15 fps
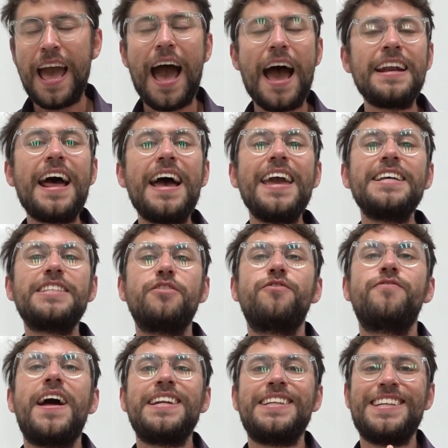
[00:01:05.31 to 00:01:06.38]
And that is a
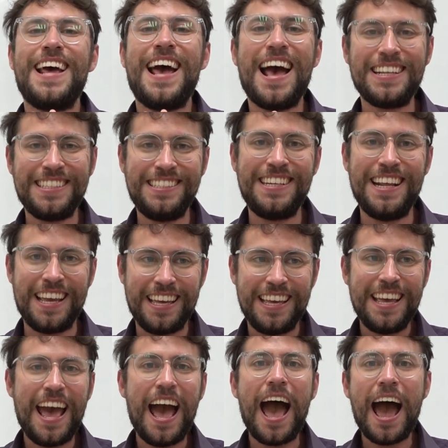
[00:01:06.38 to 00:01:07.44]

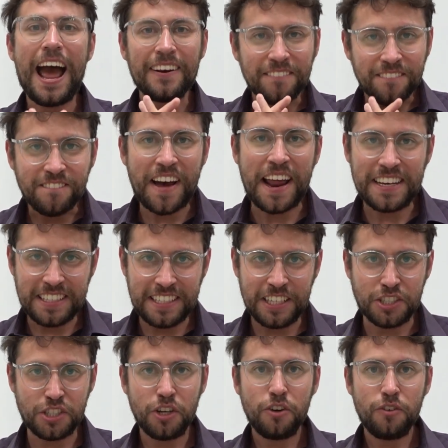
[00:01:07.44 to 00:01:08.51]
fantastic advantage